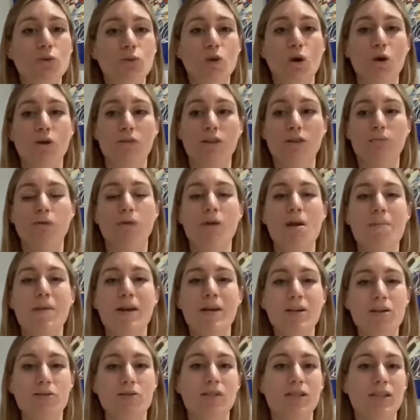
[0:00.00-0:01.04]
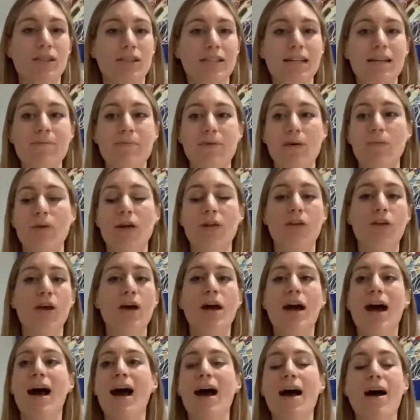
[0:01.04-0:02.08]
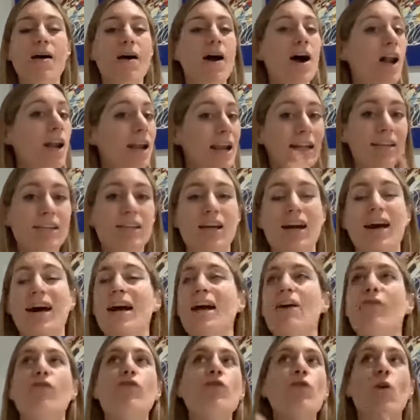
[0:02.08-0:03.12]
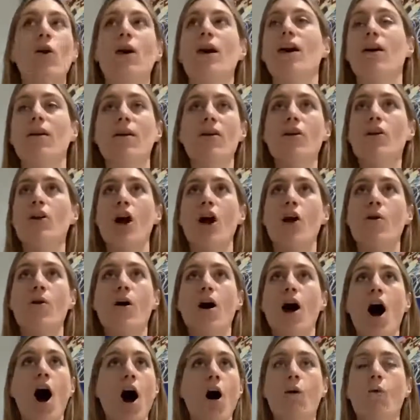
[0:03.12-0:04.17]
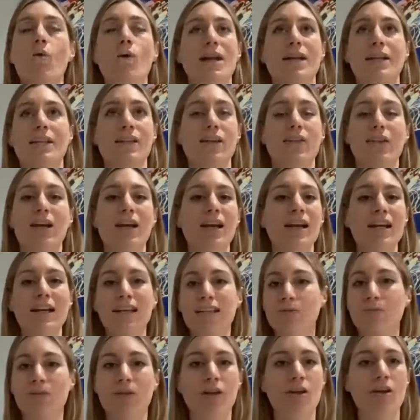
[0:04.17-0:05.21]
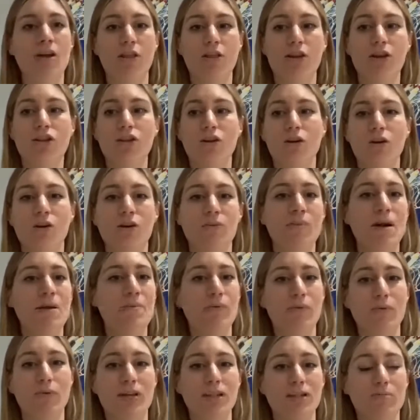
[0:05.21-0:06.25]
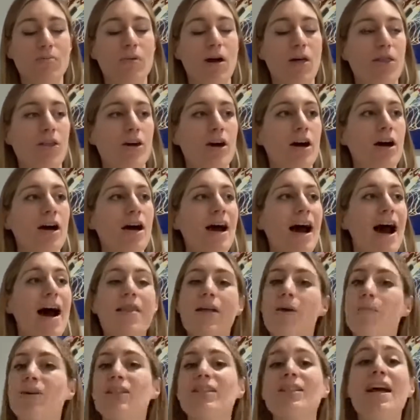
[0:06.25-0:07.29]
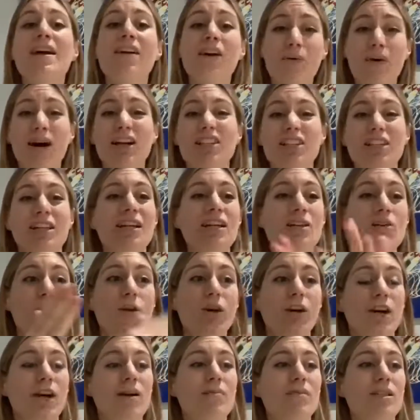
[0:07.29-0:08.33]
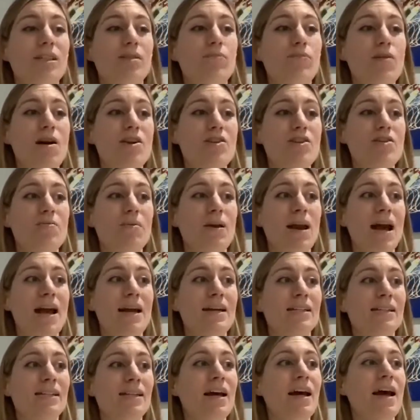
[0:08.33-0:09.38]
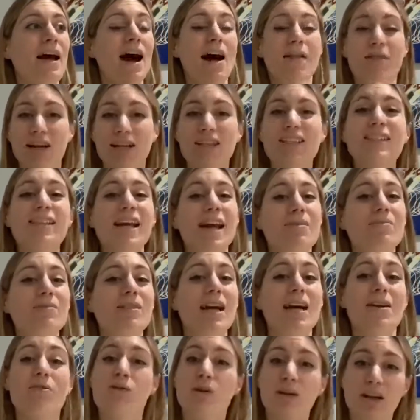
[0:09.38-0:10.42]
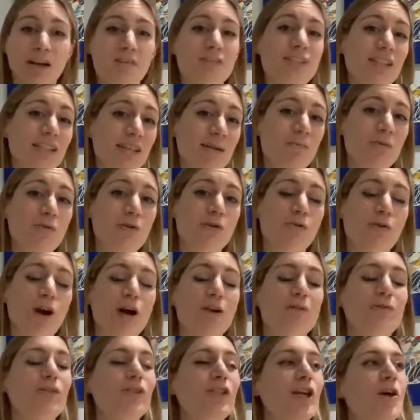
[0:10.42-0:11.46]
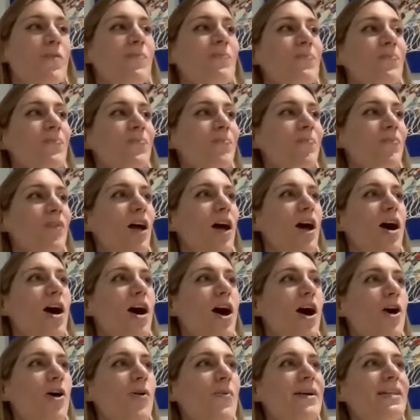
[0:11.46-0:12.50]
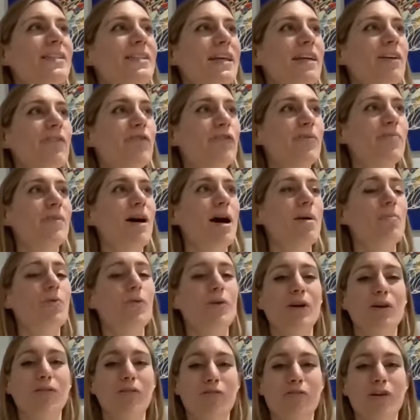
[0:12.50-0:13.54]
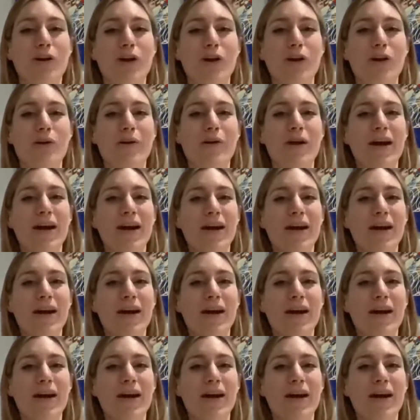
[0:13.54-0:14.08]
dog that's probably been used to sleeping with a litter, if not, you know, a whole litter, then at least with another dog, maybe with its mother. And then we're saying, oh, actually, you're going to come to this brand new place, and that same day, you're going to have to sleep on your own. So I always think from that point of view,